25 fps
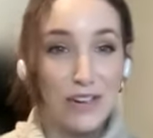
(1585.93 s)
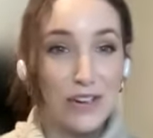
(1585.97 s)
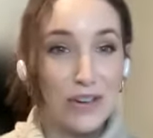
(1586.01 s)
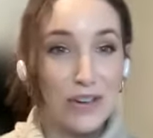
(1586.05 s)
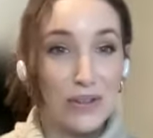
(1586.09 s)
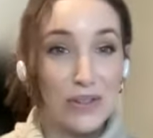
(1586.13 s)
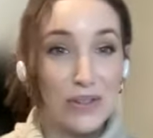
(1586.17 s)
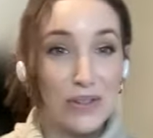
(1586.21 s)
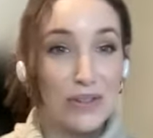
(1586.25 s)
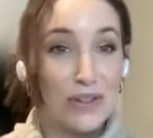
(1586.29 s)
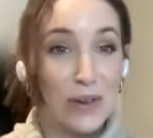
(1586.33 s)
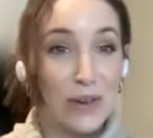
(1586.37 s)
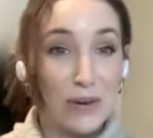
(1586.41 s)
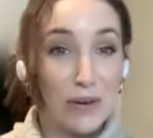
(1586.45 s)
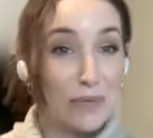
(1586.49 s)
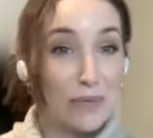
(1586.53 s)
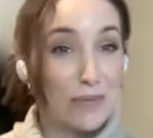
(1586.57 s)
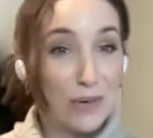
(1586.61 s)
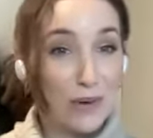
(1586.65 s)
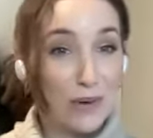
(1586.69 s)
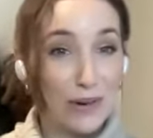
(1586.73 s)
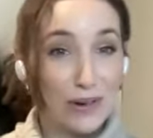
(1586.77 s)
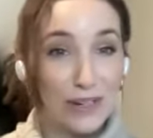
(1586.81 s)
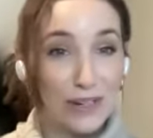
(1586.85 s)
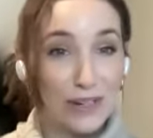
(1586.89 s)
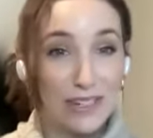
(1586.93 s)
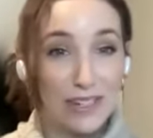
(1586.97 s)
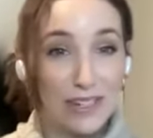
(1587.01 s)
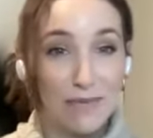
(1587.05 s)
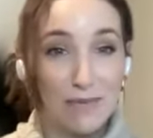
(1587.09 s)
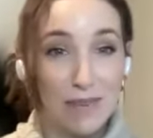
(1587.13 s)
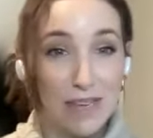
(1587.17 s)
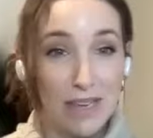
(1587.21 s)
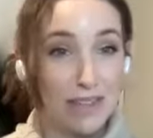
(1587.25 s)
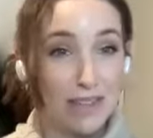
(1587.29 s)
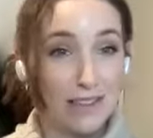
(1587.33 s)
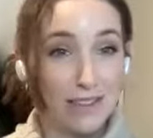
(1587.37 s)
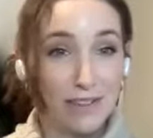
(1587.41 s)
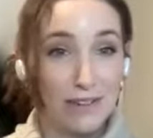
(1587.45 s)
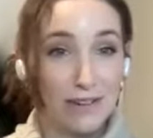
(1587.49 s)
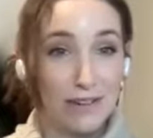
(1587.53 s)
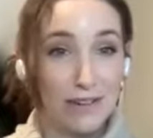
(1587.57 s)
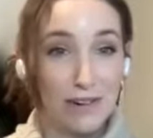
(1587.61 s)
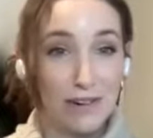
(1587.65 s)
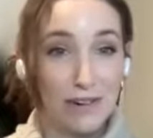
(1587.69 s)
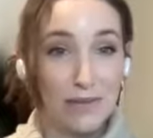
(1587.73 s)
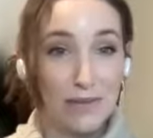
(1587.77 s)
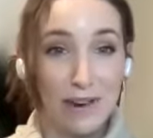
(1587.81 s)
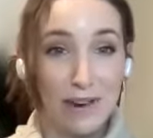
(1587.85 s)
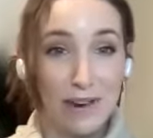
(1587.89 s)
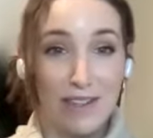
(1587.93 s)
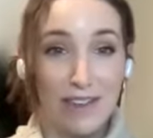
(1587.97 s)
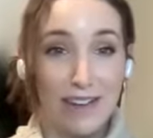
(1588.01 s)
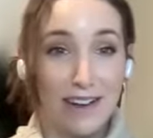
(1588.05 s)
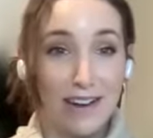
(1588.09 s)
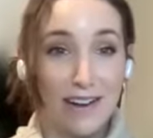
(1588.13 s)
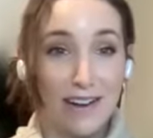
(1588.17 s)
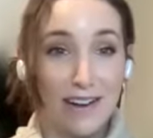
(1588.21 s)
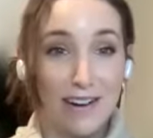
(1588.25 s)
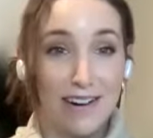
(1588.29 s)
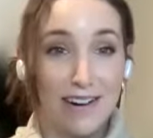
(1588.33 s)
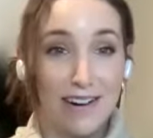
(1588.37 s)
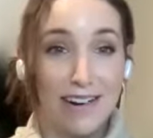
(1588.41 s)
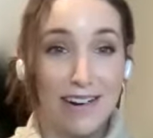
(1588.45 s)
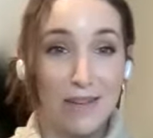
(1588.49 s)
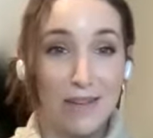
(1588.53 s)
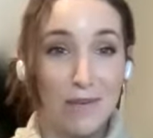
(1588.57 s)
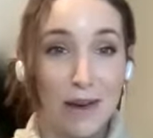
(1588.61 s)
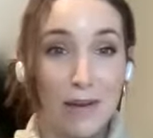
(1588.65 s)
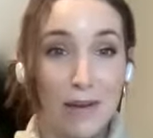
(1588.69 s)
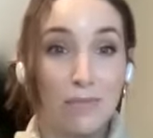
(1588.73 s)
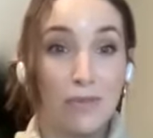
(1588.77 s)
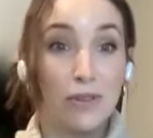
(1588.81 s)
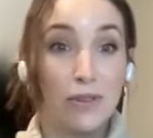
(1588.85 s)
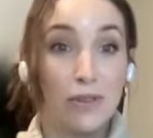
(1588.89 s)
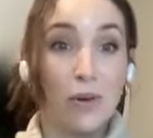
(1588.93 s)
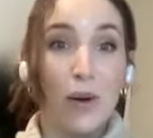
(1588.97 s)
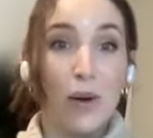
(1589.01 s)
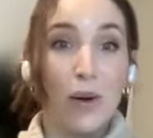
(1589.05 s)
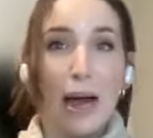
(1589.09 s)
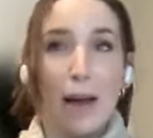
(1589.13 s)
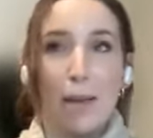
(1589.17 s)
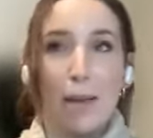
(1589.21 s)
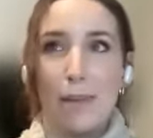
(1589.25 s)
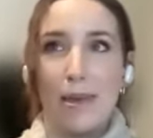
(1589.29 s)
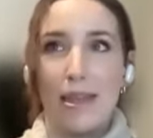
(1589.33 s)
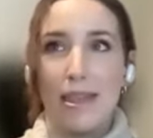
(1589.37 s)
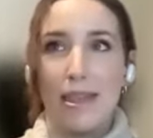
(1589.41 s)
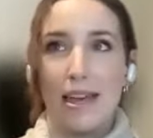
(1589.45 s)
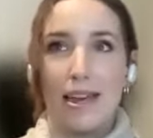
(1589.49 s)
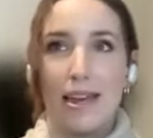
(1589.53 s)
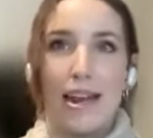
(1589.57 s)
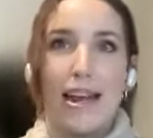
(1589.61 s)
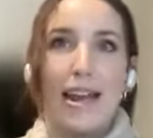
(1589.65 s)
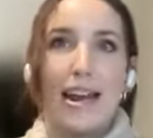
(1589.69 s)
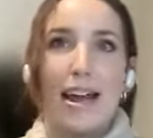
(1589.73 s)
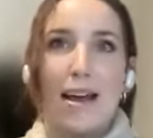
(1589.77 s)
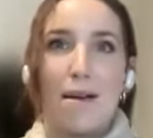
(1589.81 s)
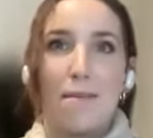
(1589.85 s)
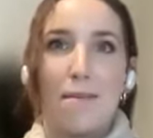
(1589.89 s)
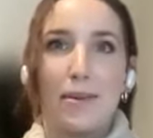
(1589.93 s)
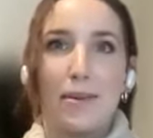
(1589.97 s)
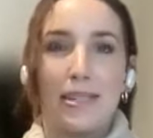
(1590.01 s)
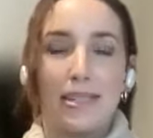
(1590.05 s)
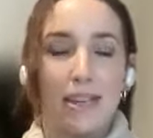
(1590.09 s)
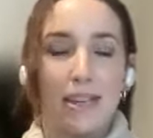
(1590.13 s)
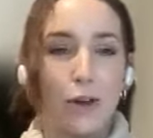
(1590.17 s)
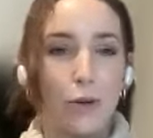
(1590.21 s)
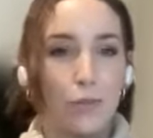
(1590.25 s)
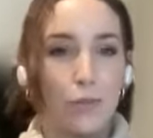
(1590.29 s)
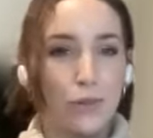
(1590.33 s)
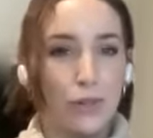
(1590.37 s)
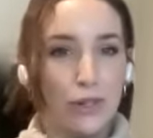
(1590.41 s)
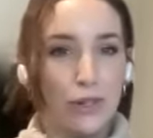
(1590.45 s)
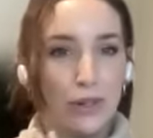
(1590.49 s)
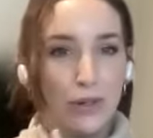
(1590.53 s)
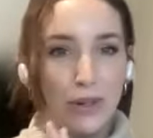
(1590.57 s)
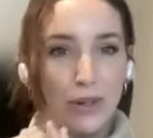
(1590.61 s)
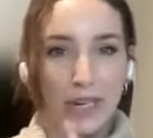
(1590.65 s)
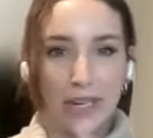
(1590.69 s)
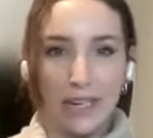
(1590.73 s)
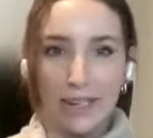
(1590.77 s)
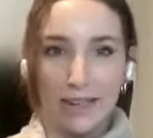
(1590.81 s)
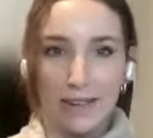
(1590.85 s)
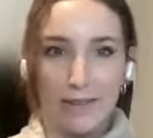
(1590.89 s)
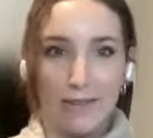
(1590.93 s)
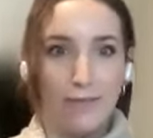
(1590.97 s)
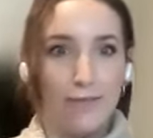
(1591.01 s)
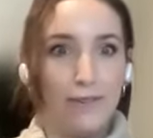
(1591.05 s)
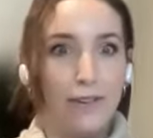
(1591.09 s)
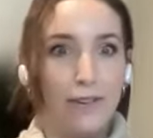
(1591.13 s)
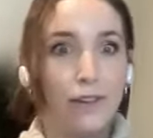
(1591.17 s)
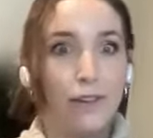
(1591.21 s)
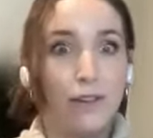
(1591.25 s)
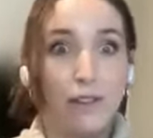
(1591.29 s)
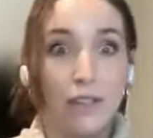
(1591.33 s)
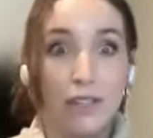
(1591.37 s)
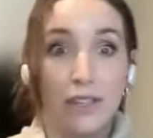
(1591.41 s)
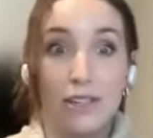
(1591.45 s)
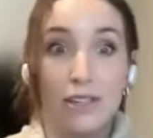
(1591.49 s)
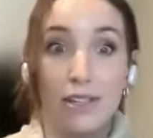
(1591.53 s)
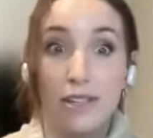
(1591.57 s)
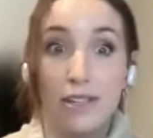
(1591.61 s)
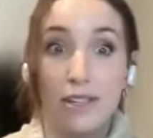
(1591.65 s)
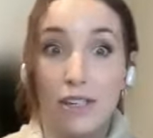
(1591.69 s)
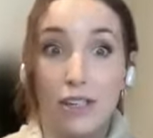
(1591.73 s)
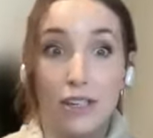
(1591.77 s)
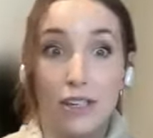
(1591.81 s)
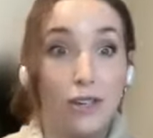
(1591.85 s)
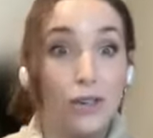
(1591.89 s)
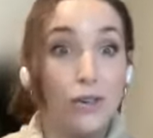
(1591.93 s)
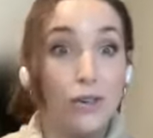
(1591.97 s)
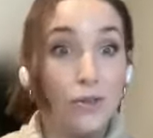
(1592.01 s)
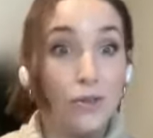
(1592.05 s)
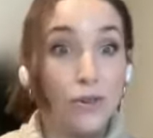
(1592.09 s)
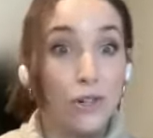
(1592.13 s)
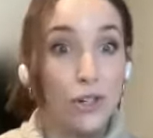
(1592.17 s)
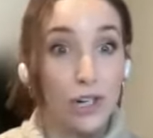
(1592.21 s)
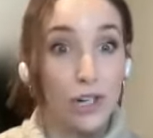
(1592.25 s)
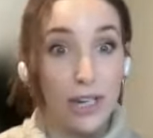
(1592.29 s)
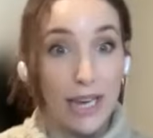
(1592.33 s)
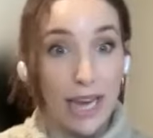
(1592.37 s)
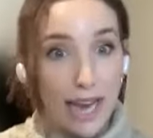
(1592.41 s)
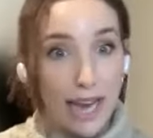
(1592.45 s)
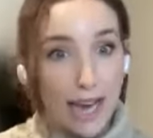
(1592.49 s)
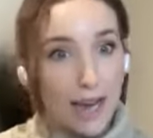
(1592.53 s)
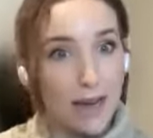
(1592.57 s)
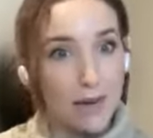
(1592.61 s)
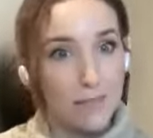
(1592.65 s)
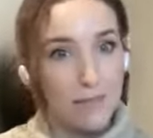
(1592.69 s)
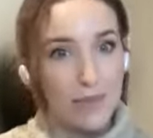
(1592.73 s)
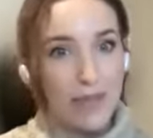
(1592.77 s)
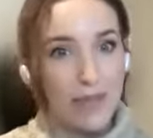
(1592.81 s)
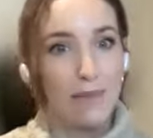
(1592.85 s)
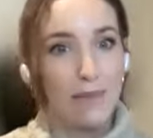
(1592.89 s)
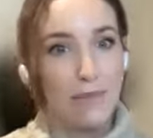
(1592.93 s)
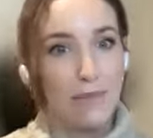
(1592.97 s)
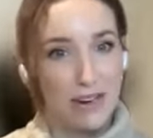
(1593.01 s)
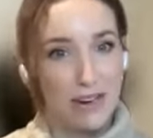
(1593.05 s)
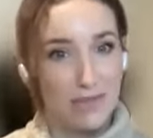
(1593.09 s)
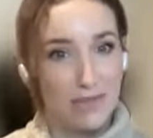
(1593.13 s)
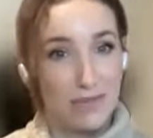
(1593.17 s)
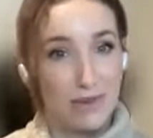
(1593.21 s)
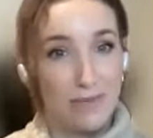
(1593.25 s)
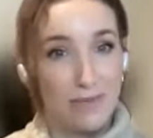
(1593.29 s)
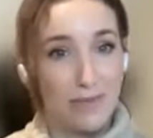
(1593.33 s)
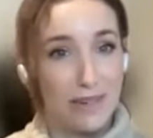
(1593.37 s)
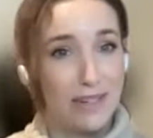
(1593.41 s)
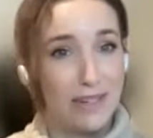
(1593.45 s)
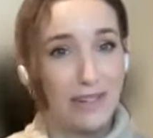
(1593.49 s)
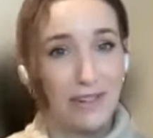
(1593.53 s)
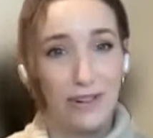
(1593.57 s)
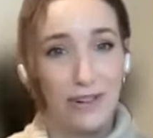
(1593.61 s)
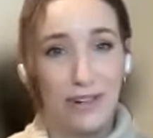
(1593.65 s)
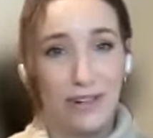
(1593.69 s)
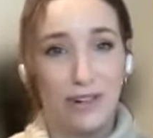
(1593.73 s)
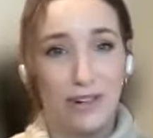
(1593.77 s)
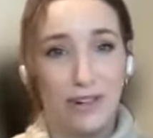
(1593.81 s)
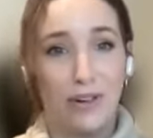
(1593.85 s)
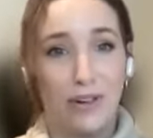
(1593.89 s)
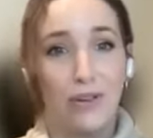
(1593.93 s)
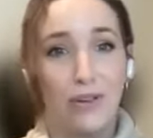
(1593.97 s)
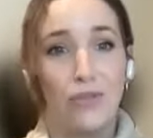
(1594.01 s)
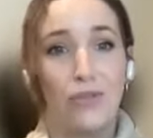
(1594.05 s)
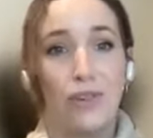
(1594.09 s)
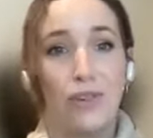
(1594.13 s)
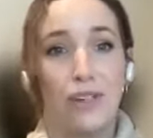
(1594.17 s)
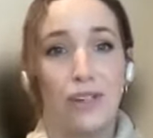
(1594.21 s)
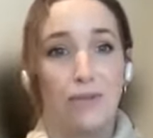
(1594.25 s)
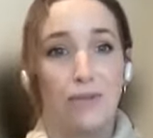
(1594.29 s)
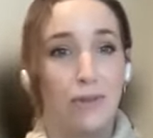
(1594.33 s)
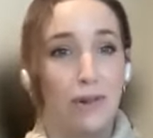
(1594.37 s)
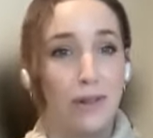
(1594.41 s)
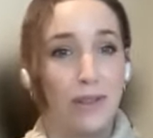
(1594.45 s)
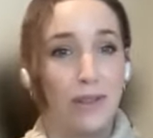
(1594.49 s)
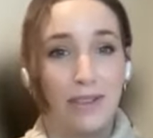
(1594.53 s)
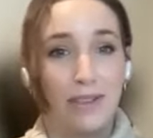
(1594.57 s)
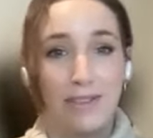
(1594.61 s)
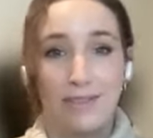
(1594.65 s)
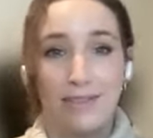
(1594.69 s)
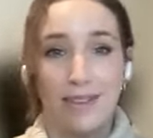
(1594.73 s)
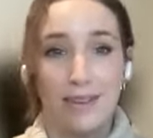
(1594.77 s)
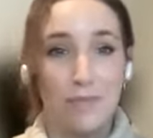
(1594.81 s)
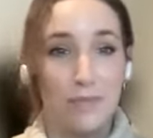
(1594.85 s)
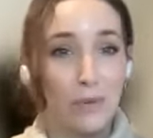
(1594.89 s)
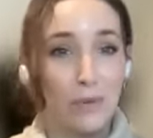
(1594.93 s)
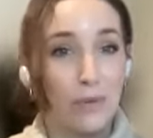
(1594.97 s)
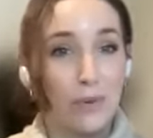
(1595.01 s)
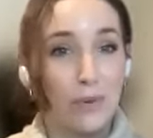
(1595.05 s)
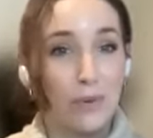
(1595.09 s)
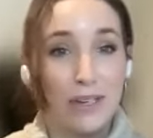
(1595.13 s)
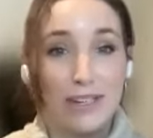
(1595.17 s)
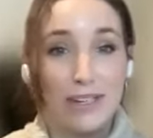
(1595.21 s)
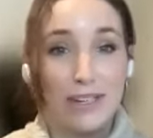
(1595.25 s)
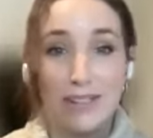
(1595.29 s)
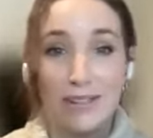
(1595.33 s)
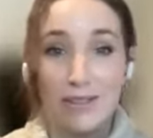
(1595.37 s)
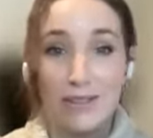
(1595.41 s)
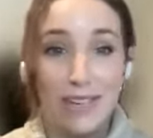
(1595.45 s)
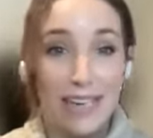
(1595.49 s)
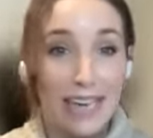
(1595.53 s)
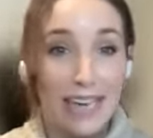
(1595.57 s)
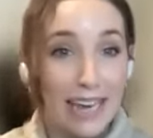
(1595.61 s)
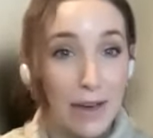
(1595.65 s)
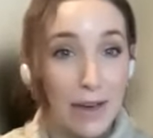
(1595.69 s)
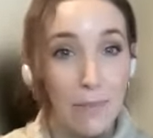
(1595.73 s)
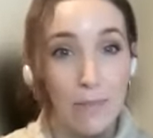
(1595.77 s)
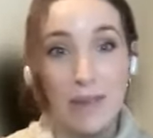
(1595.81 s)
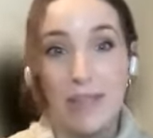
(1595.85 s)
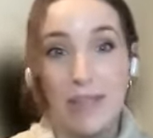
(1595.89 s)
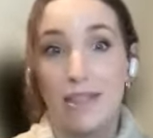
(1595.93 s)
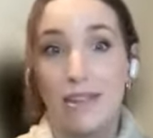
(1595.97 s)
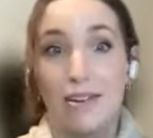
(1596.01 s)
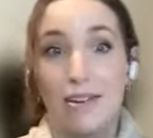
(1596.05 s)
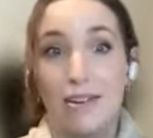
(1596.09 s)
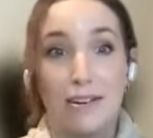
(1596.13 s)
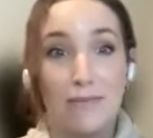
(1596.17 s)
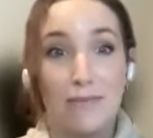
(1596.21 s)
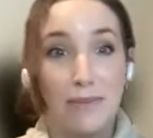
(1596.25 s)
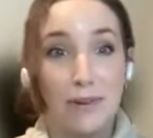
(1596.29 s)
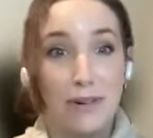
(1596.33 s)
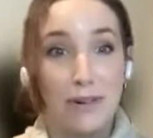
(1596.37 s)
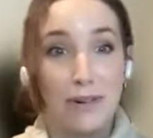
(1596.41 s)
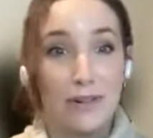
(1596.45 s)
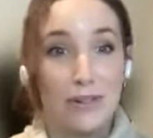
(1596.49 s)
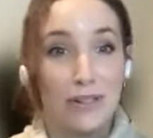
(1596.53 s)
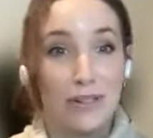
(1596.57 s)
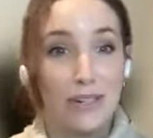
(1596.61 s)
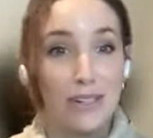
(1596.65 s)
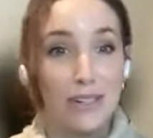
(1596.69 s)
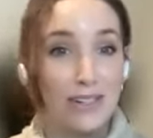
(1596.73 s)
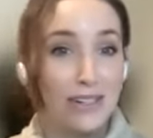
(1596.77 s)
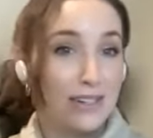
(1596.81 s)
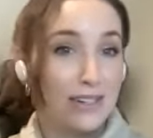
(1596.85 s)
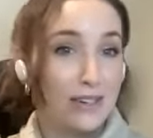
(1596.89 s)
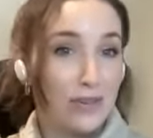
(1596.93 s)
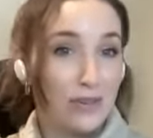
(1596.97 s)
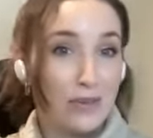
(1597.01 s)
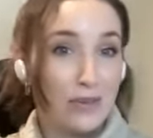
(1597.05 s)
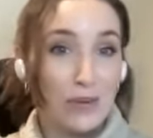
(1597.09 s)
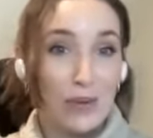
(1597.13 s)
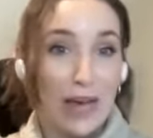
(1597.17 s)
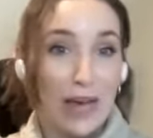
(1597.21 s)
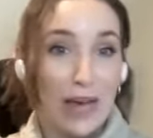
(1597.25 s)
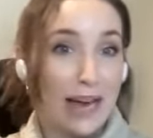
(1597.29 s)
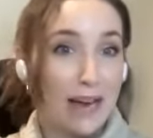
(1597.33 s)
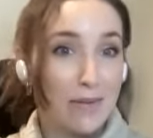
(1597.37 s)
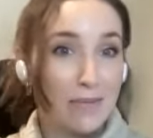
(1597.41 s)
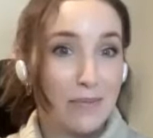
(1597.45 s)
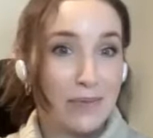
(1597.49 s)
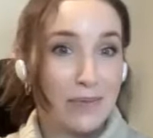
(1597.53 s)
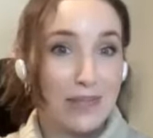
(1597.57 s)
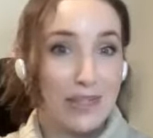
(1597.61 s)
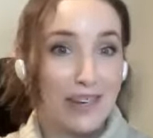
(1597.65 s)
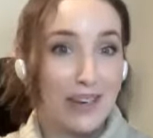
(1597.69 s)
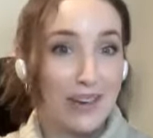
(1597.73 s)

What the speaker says: It's so important to meet the learner where they are, and I'm so happy that EdApp has helped you fill this huge gap that might have been missed during COVID with employees who can't be there in person to do labs.